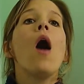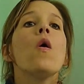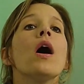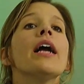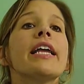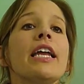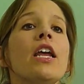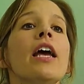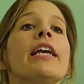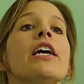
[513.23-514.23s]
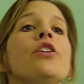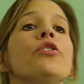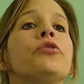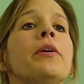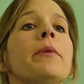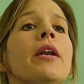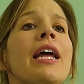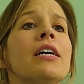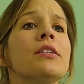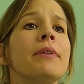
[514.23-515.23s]
Oh, can can you trim her
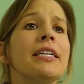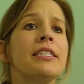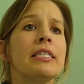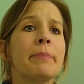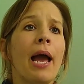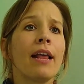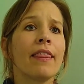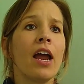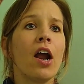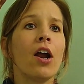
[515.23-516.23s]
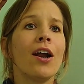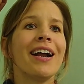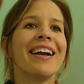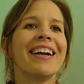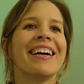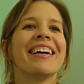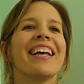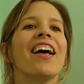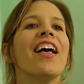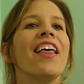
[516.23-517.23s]
nails while she's back there?